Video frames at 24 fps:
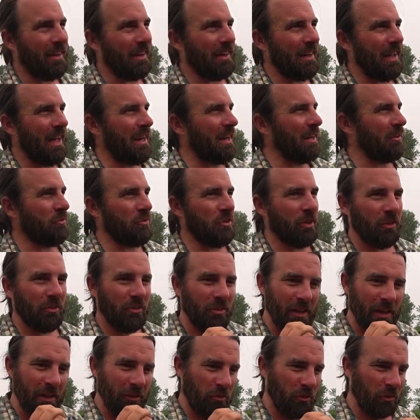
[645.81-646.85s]
right? and it
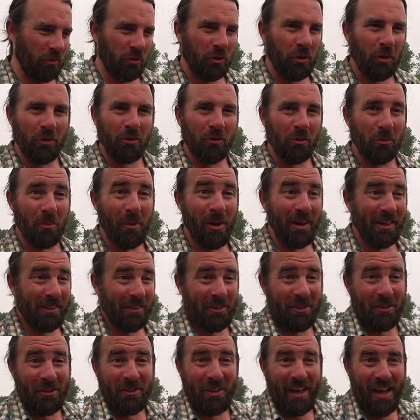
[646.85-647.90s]
just, it just turns them on
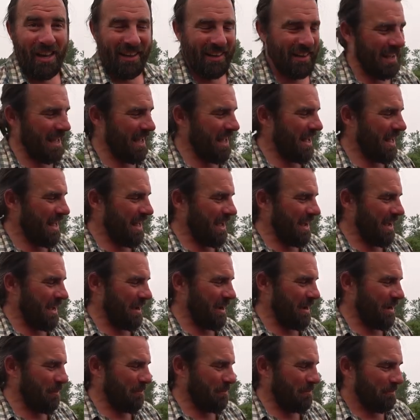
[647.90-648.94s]
to do that.
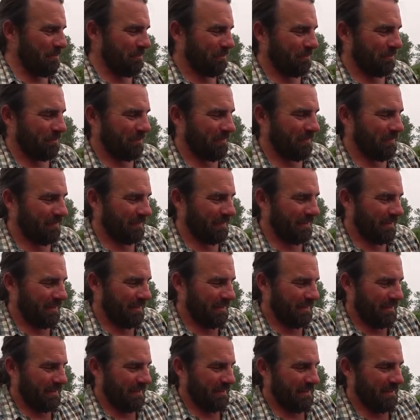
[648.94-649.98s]
Um,
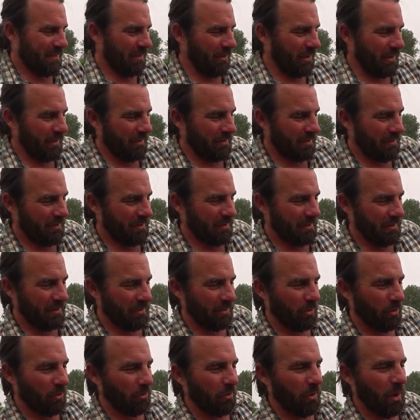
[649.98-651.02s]
all right, there
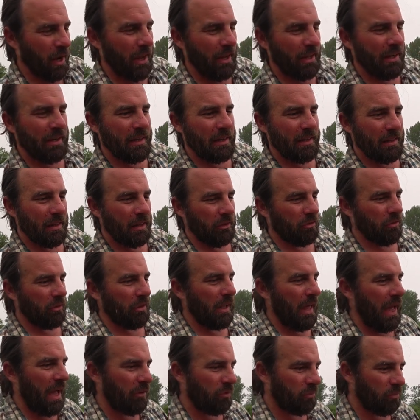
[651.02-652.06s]
you go, Ryan. That's our
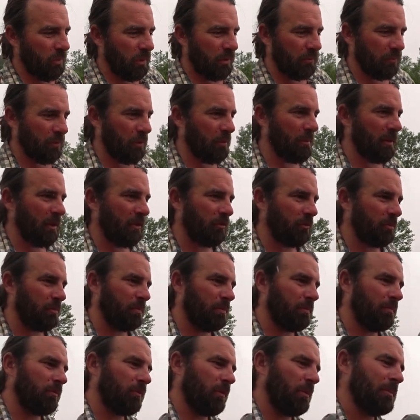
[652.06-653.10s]
last one from this,
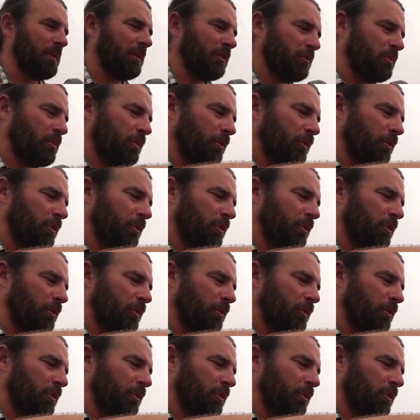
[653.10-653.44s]
from this